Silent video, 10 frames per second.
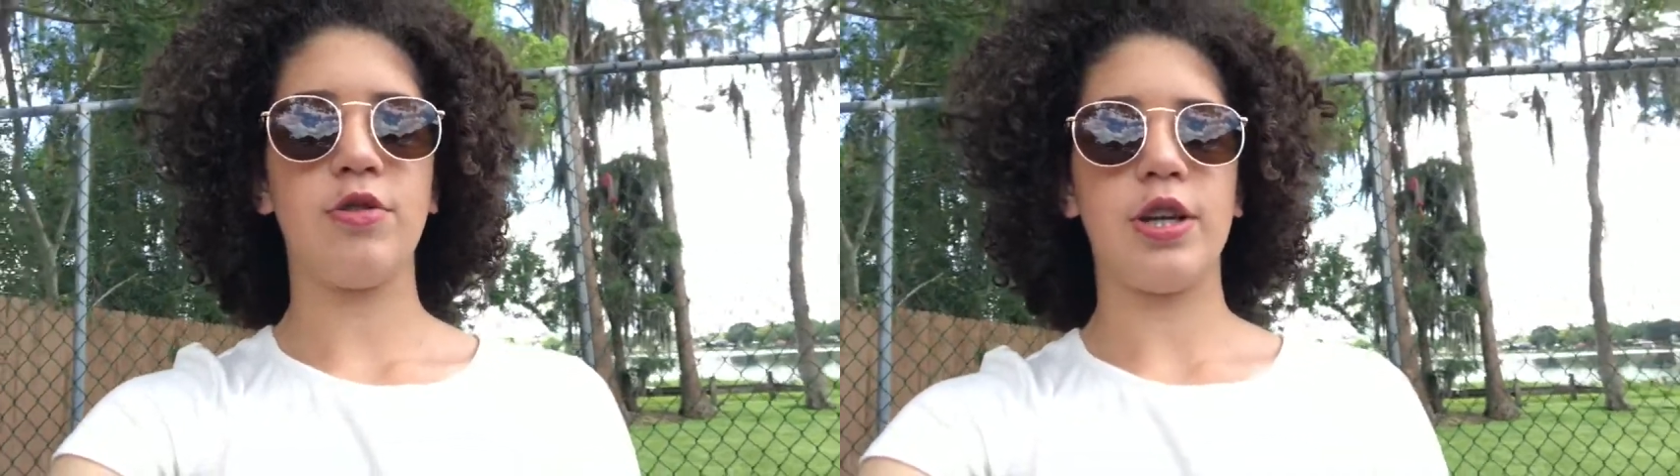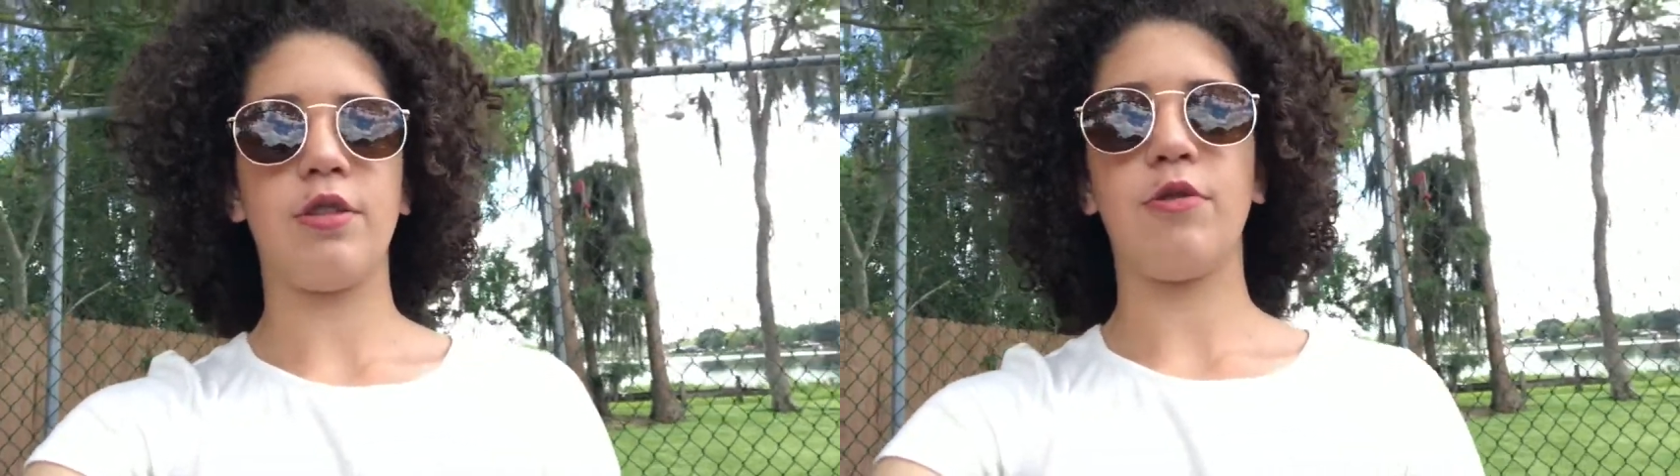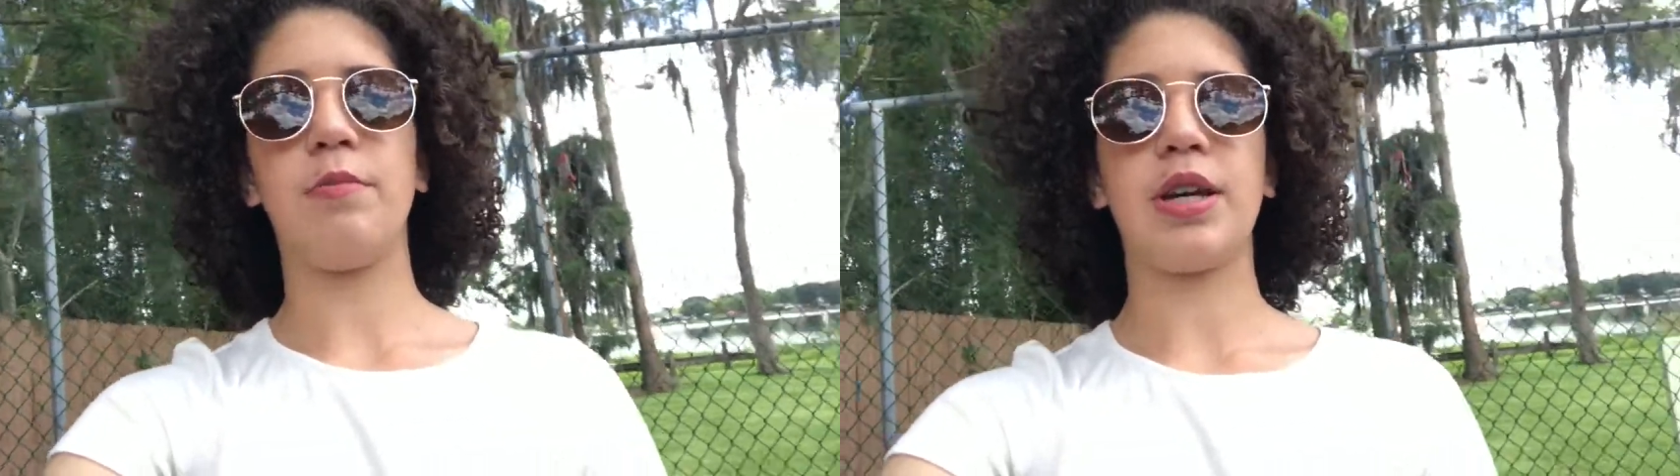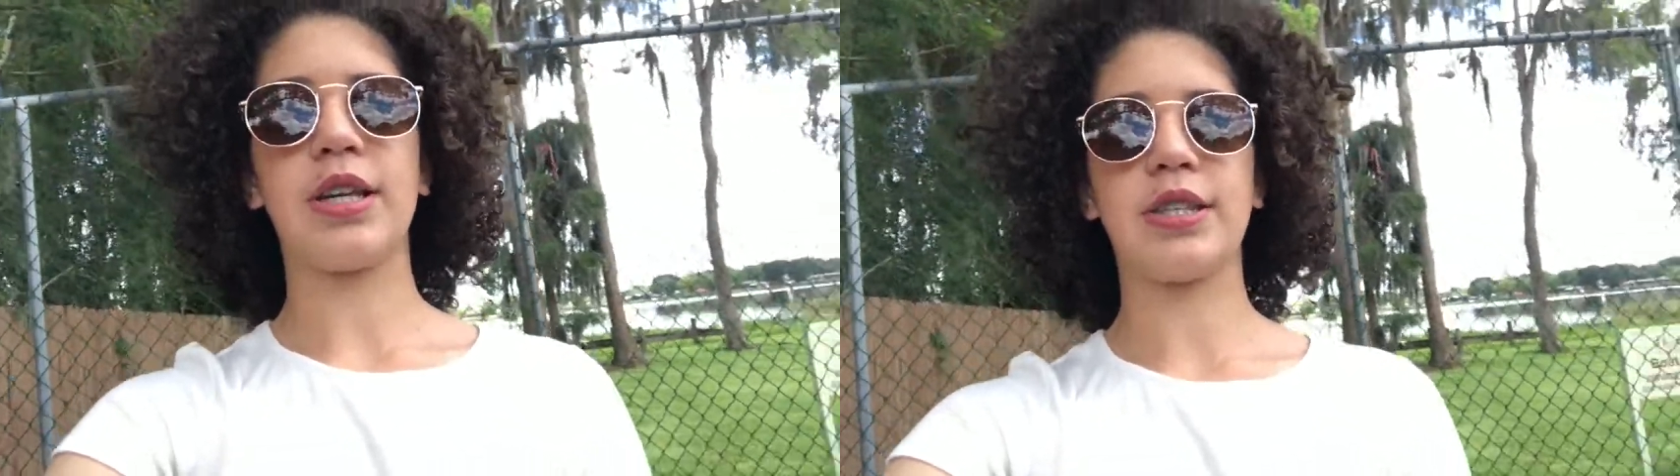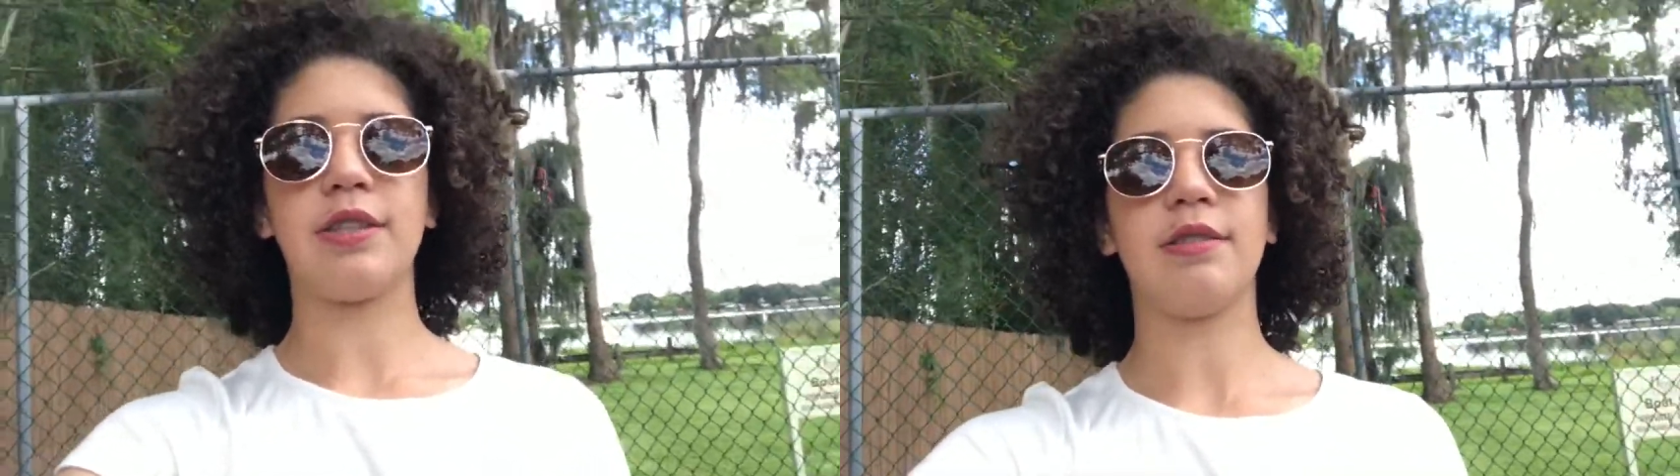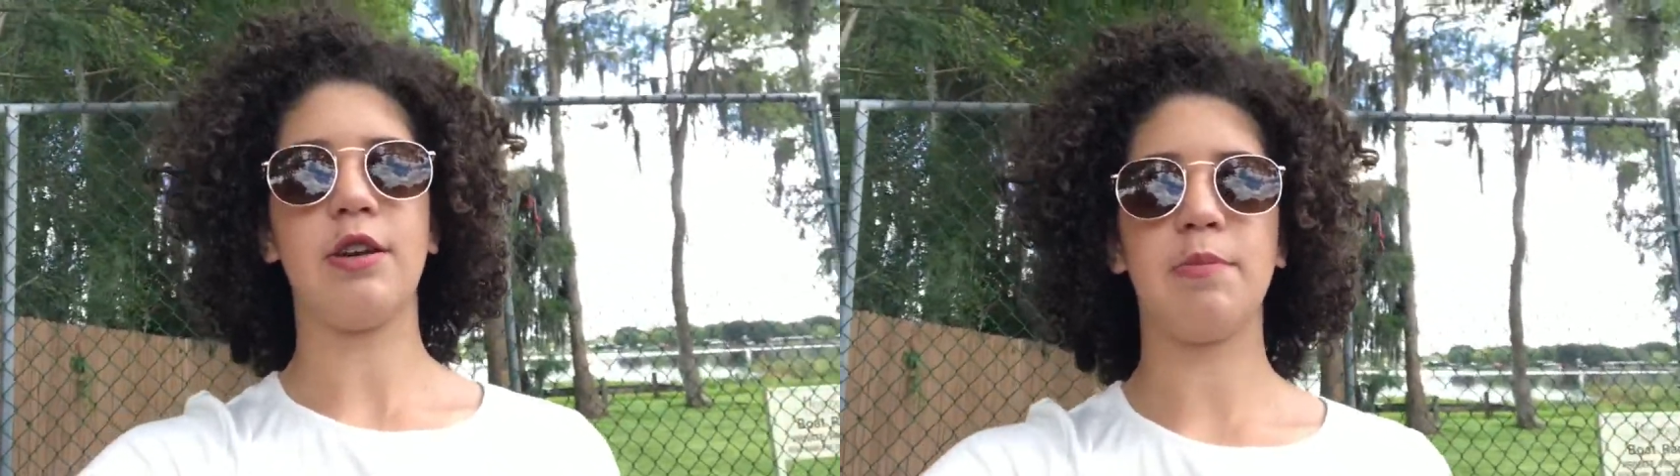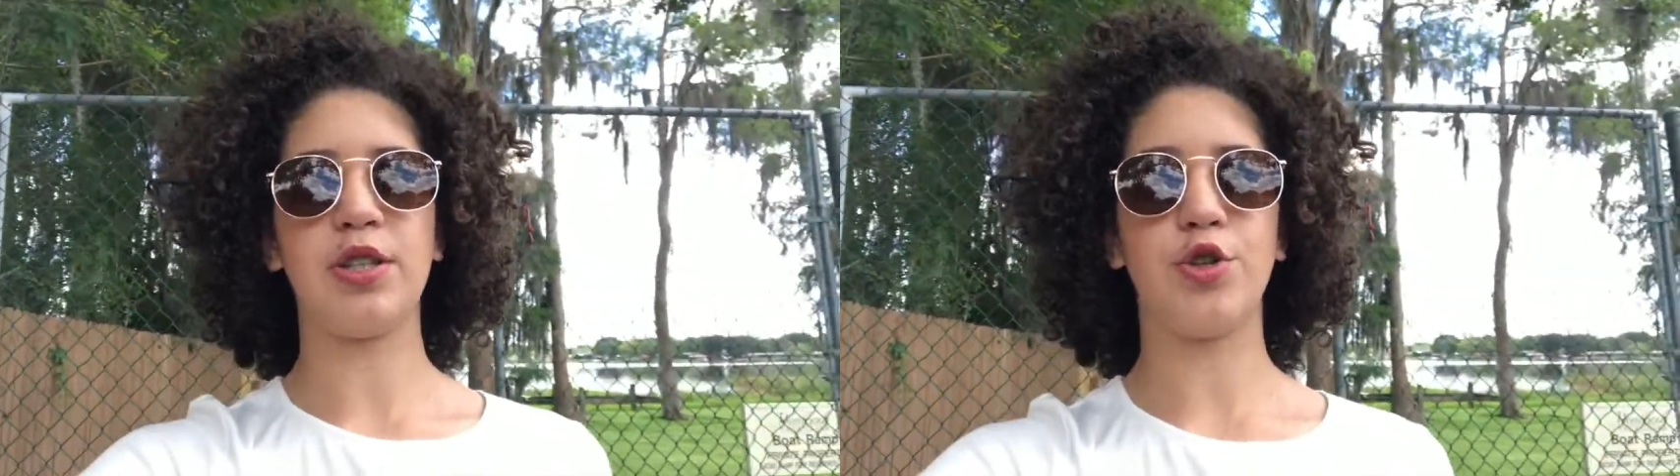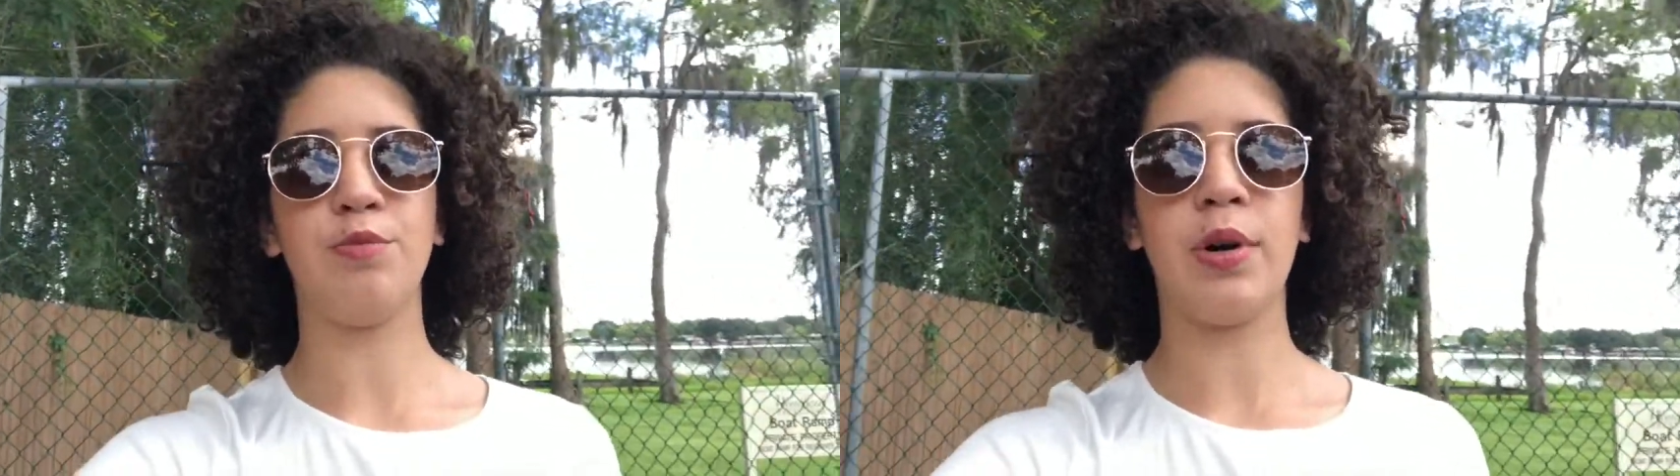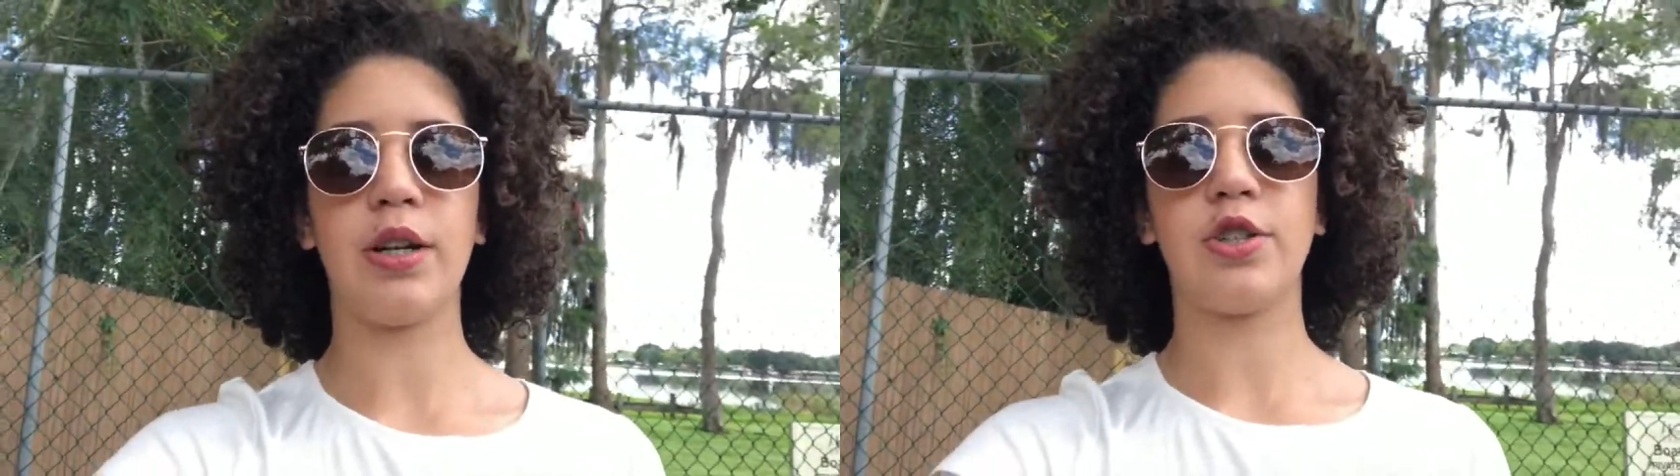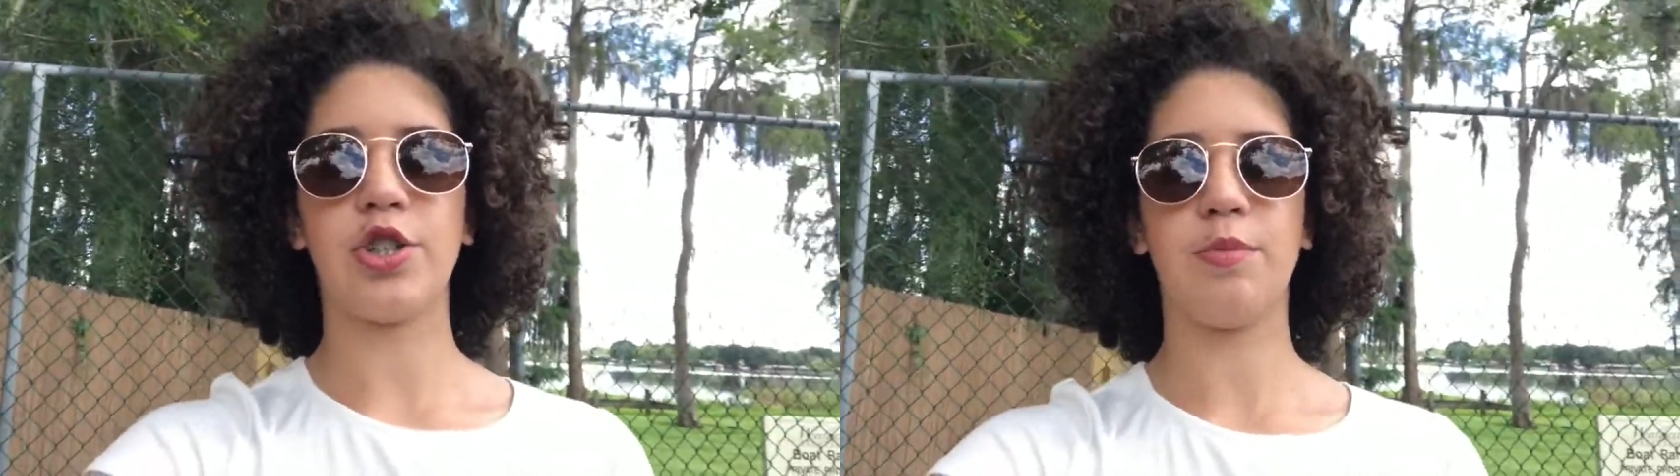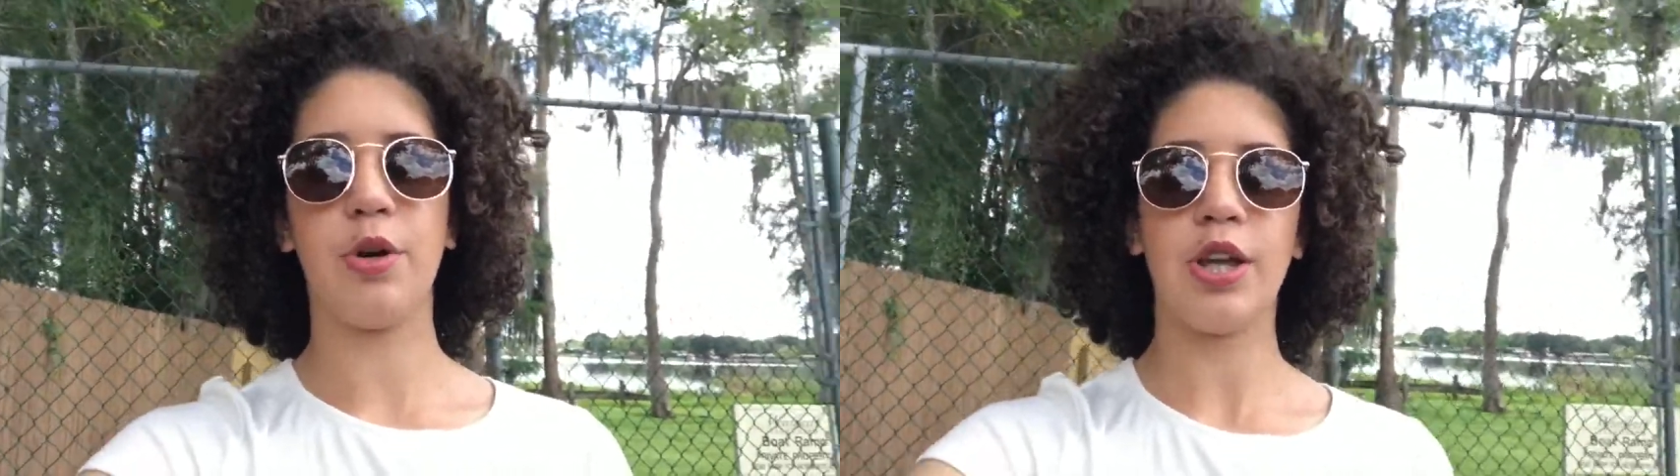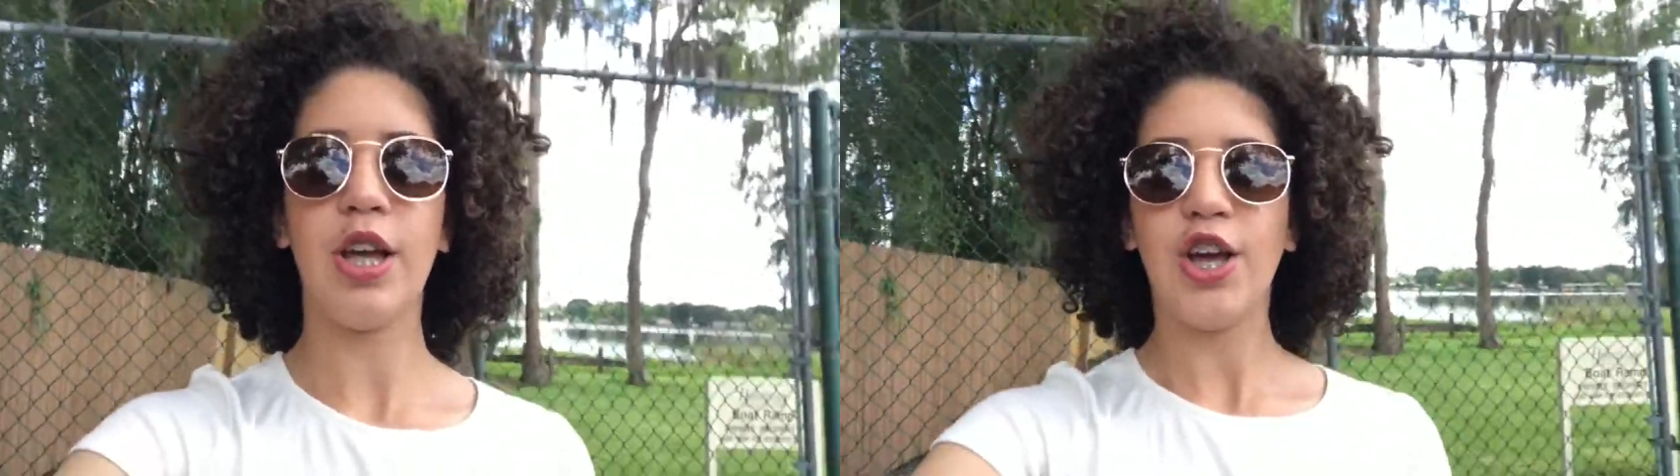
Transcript: day three, because there'd be too much to put.